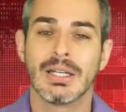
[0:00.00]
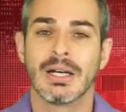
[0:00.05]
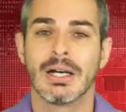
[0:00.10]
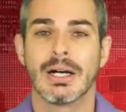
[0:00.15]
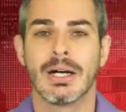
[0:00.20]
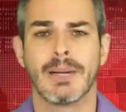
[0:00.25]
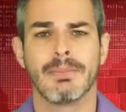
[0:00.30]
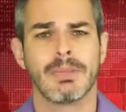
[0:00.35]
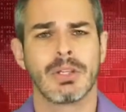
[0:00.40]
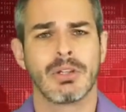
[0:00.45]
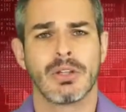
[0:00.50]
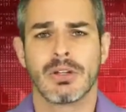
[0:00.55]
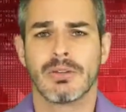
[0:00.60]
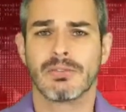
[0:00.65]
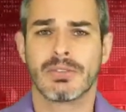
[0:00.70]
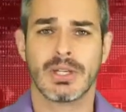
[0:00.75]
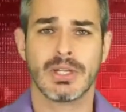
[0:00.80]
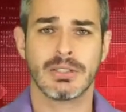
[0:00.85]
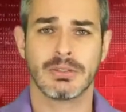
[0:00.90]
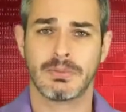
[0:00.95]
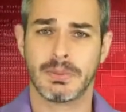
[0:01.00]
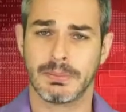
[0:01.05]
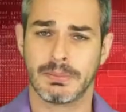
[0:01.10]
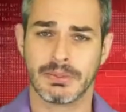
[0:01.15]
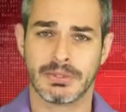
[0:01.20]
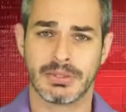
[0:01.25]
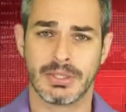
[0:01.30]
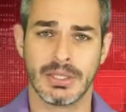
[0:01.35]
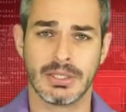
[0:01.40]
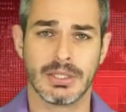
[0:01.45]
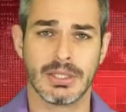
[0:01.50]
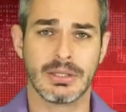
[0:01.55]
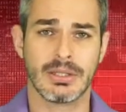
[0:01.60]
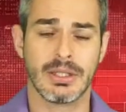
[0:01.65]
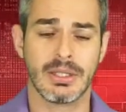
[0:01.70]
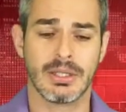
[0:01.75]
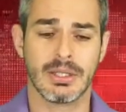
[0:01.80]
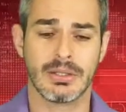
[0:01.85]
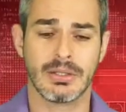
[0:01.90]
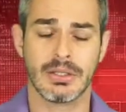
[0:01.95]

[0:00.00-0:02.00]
Um, a lot of times people said that the,